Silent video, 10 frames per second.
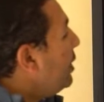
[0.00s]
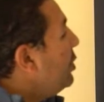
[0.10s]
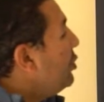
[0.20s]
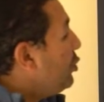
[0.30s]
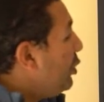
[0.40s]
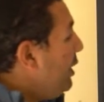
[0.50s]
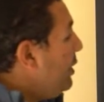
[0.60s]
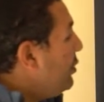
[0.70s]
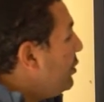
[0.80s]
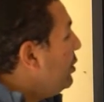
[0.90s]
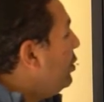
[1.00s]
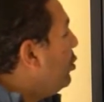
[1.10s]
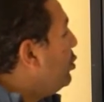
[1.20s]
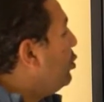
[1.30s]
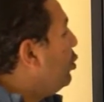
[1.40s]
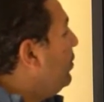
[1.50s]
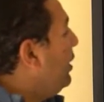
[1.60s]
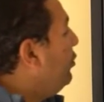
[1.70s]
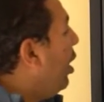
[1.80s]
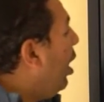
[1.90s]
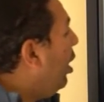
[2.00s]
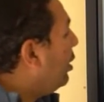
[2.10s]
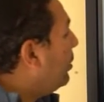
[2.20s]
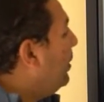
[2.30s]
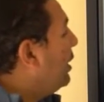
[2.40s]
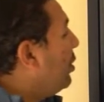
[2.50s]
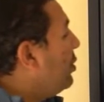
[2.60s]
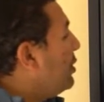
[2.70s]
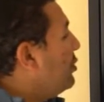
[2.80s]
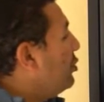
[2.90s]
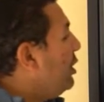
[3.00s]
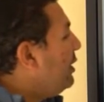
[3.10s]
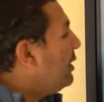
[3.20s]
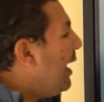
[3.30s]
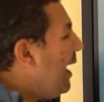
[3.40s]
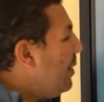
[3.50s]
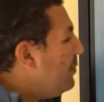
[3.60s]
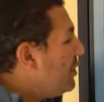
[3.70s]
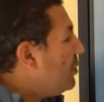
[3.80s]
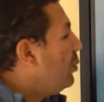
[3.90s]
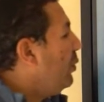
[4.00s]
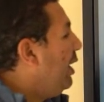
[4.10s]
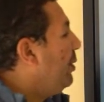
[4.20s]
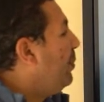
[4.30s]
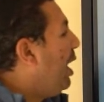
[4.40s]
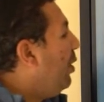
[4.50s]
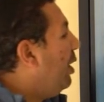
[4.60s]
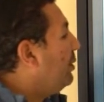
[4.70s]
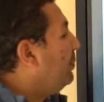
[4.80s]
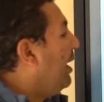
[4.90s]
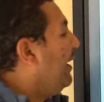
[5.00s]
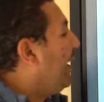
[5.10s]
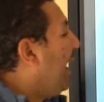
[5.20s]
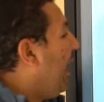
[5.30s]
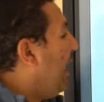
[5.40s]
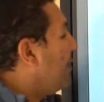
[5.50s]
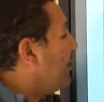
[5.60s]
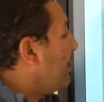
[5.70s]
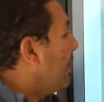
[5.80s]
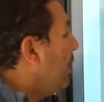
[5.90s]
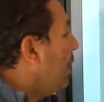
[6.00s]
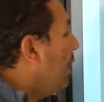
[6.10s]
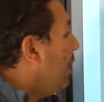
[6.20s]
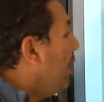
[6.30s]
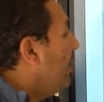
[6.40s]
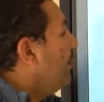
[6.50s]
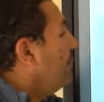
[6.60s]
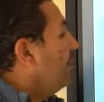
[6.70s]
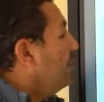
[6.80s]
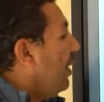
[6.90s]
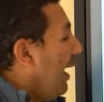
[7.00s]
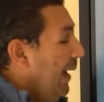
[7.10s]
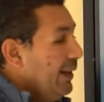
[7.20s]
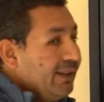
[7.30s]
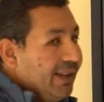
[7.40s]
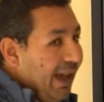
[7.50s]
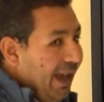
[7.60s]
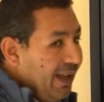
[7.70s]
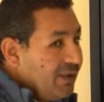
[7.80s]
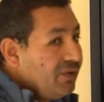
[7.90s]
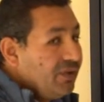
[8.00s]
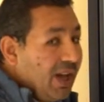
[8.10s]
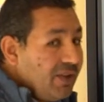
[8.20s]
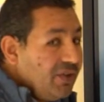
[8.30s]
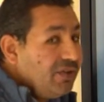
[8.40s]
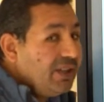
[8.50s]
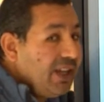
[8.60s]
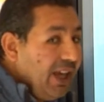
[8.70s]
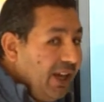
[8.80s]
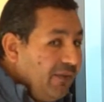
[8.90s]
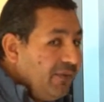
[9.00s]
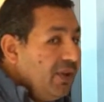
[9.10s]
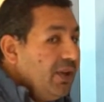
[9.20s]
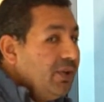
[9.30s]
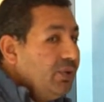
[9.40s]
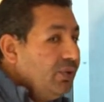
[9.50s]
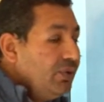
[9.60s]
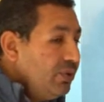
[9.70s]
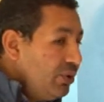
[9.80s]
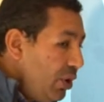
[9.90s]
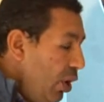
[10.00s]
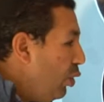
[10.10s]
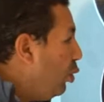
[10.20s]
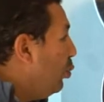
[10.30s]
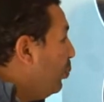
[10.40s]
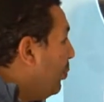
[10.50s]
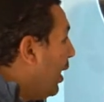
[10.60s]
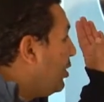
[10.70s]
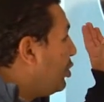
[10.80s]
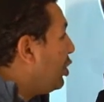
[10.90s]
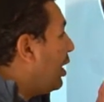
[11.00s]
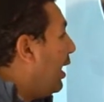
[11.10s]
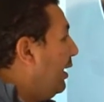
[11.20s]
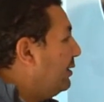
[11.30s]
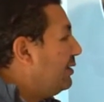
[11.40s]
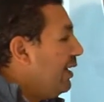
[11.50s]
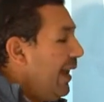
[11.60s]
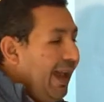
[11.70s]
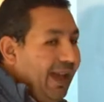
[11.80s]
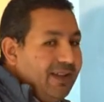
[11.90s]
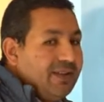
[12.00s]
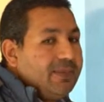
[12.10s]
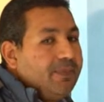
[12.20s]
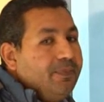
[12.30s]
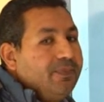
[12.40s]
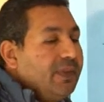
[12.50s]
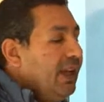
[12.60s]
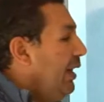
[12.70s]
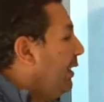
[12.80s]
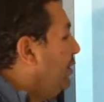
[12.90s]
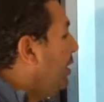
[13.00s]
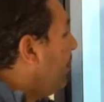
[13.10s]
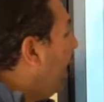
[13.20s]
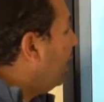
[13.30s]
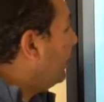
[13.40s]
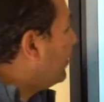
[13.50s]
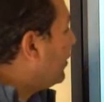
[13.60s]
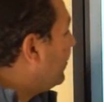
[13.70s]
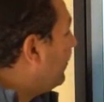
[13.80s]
Streets used to be dark because street lamps were powered by gas. And gas doesn't give so much light as electric bulbs.